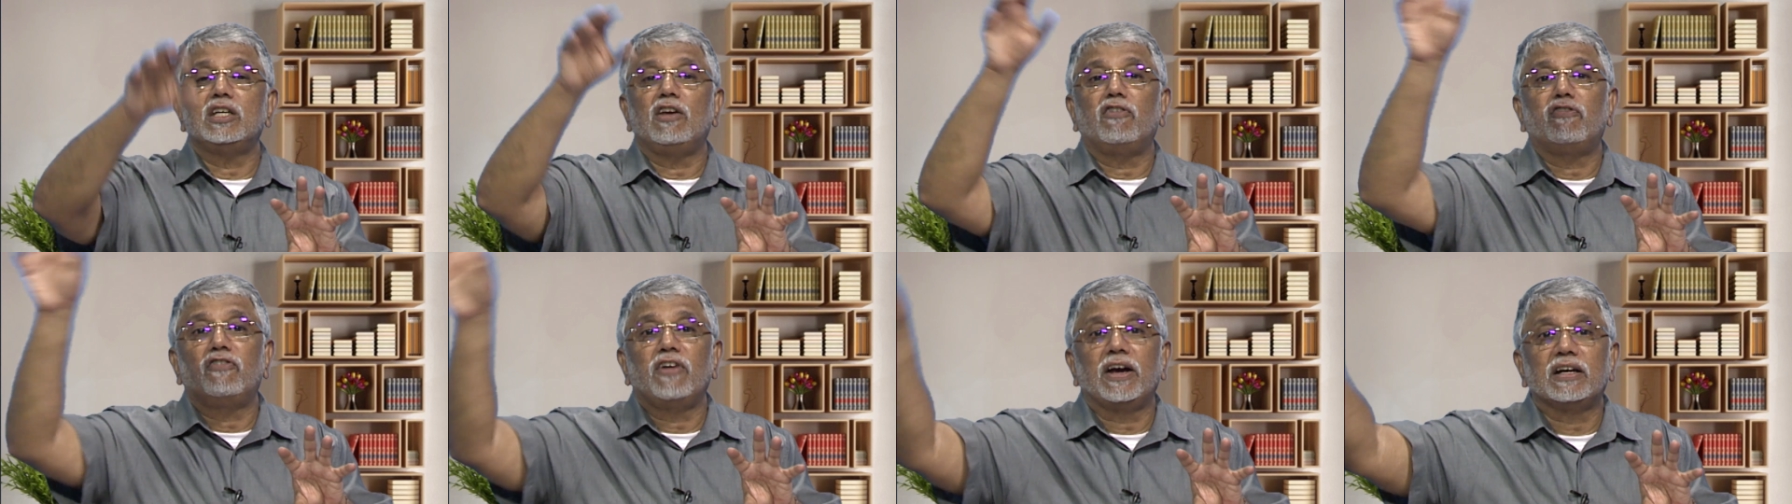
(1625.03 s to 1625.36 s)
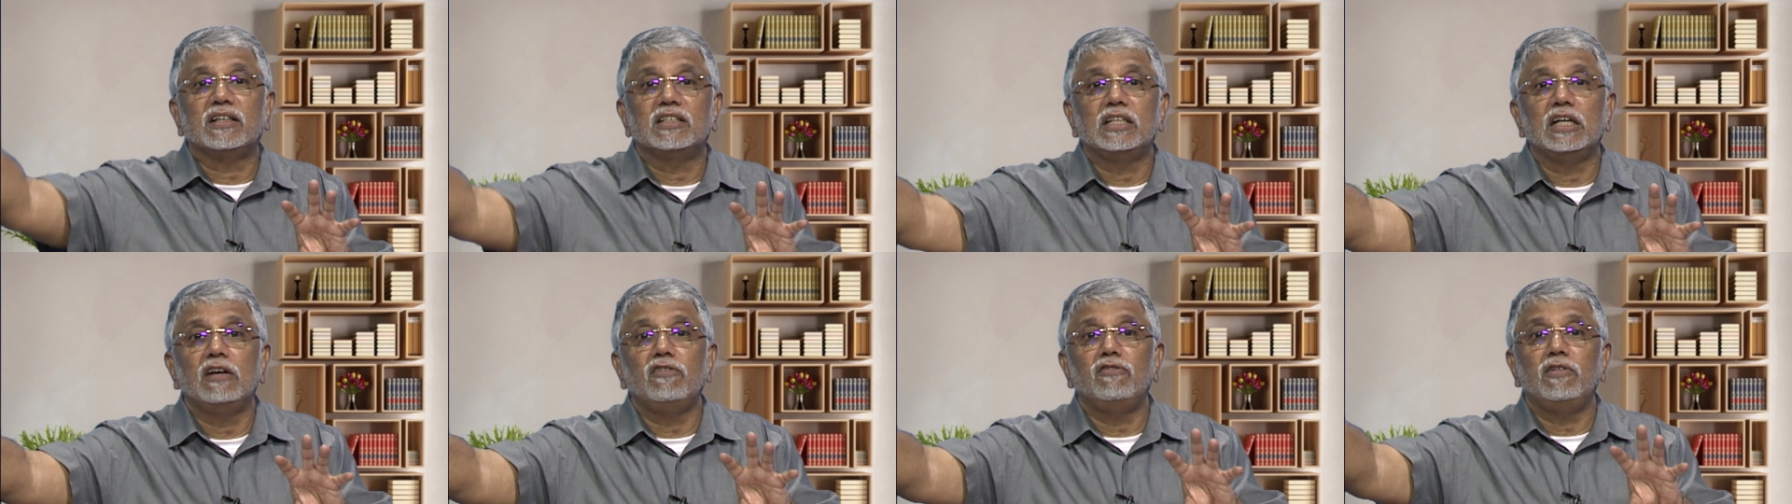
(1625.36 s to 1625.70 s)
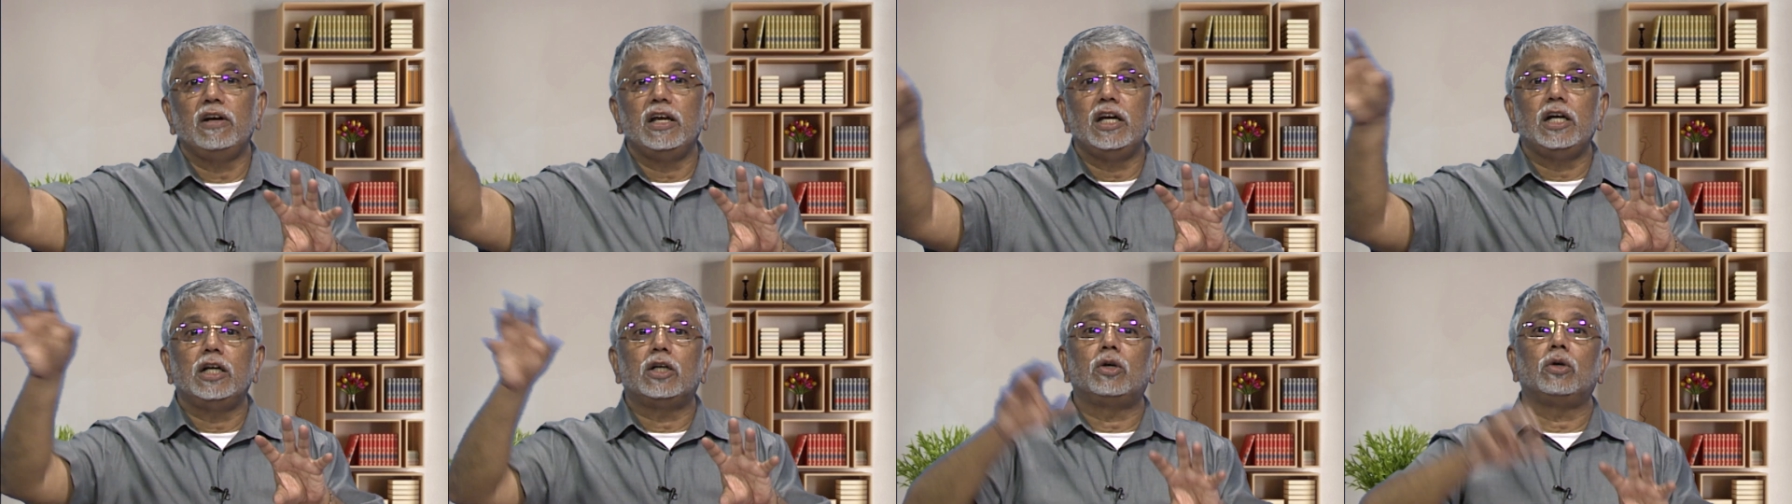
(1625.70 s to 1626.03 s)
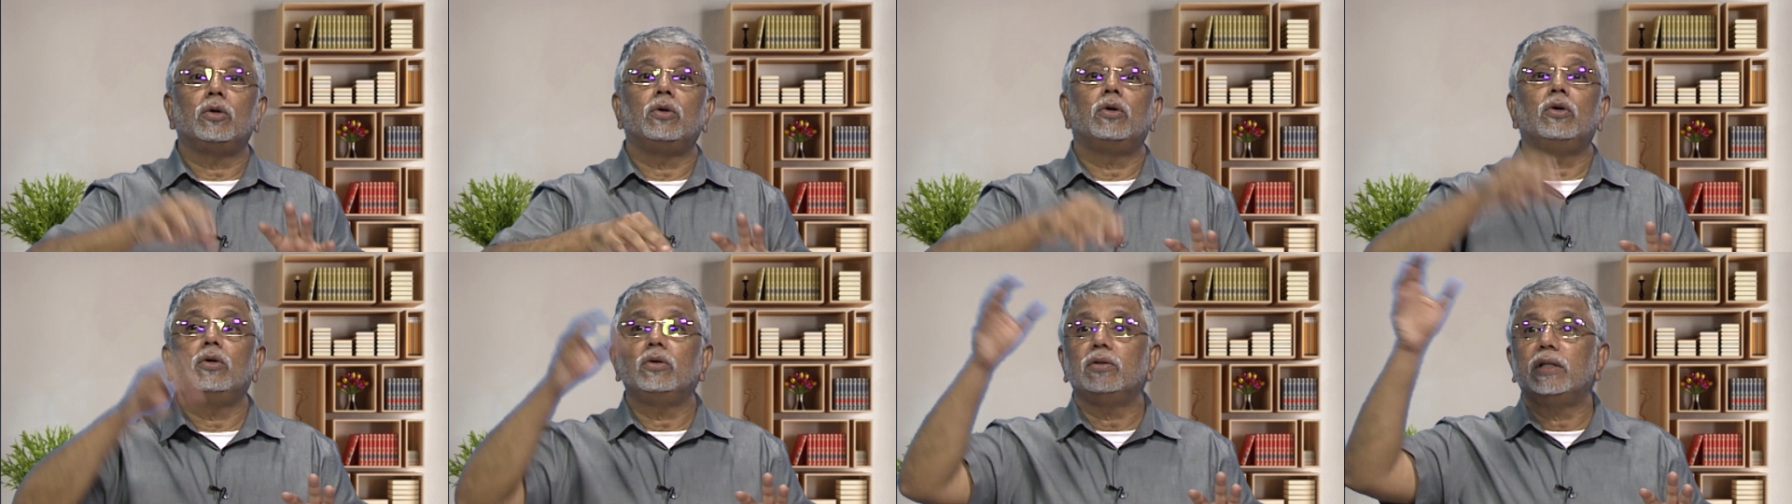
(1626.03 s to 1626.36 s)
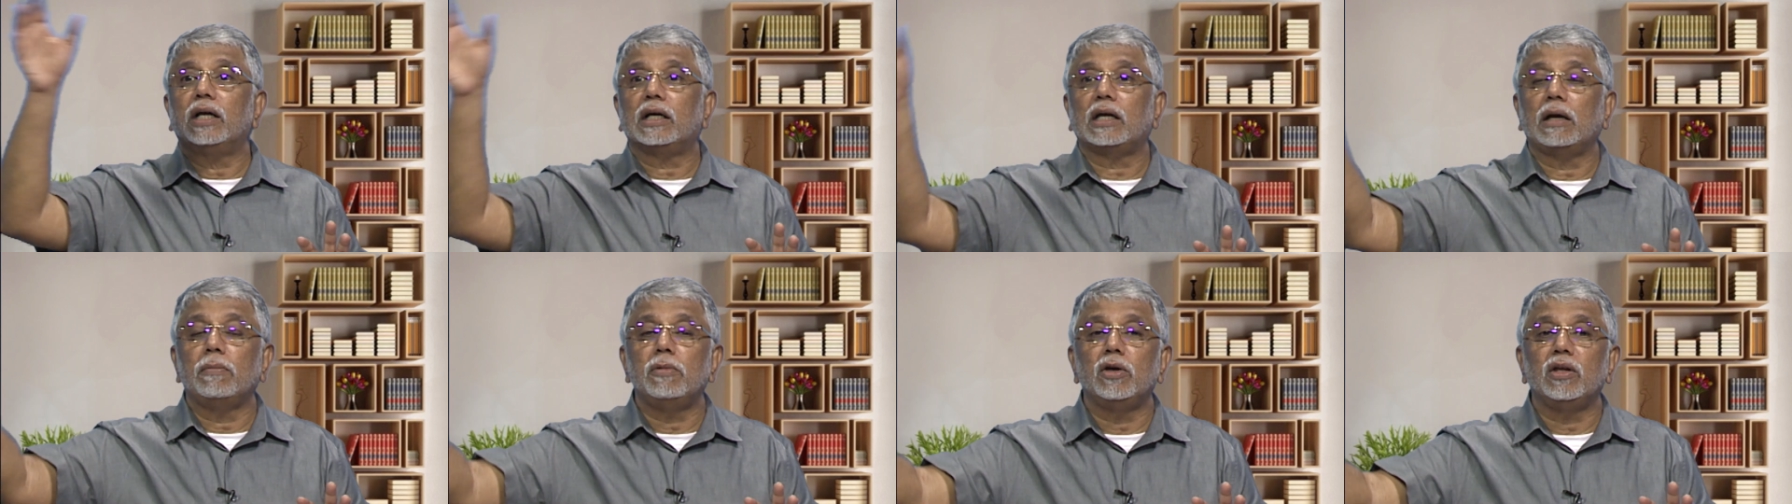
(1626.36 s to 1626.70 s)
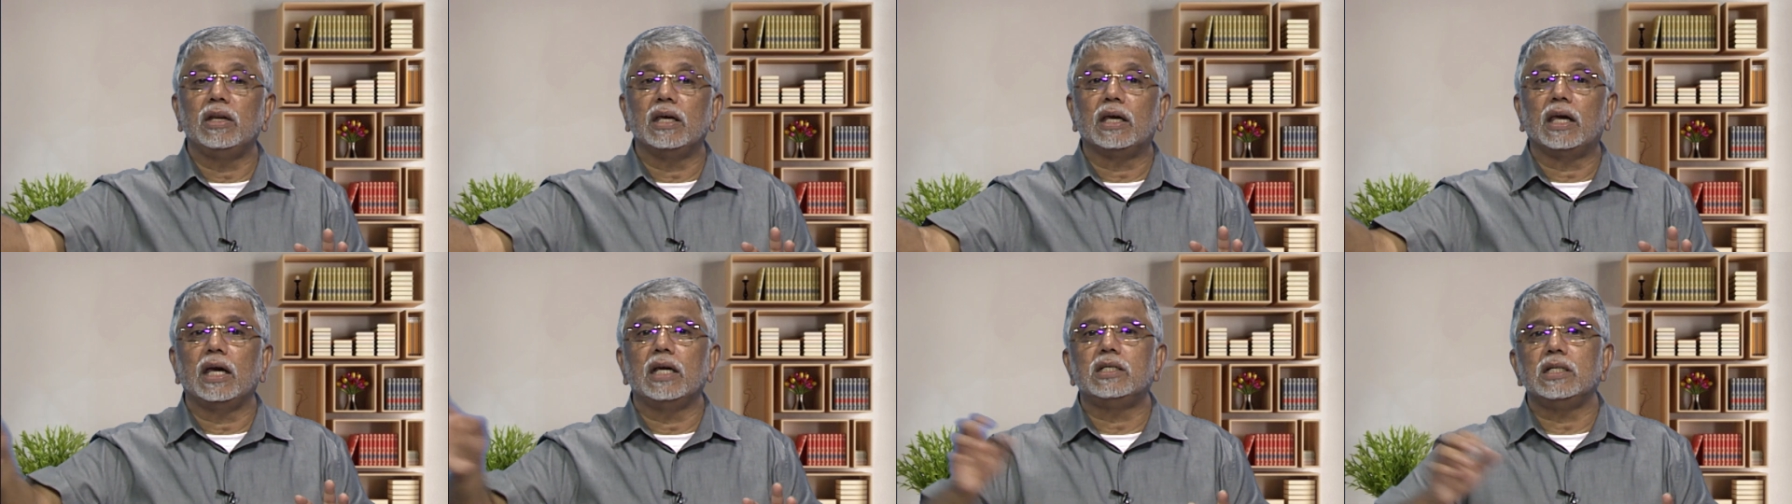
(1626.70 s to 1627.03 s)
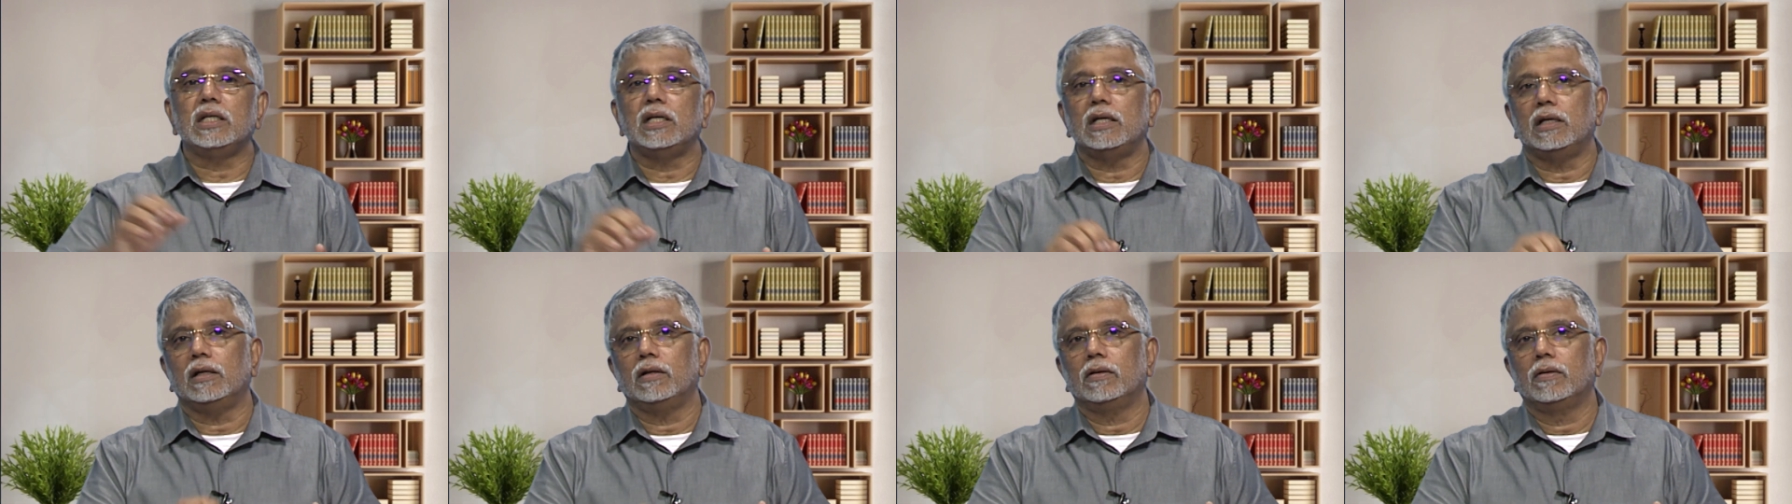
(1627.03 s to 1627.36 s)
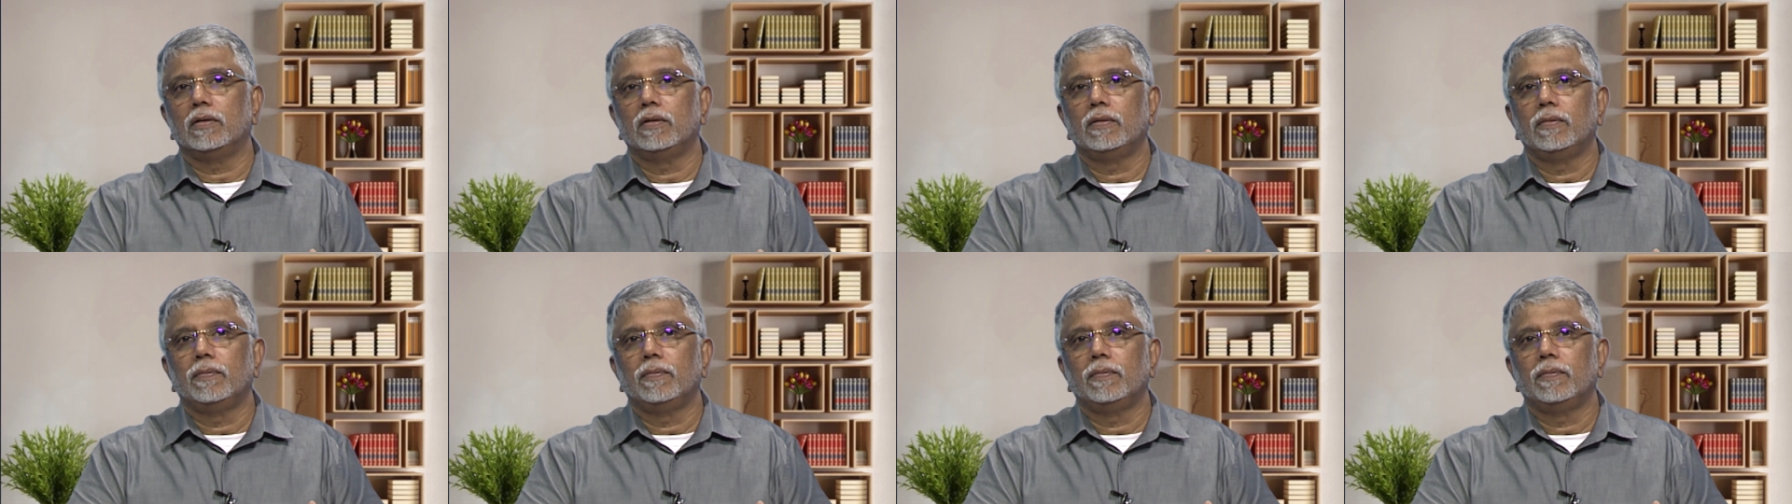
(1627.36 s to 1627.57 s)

effectively to the communicatee.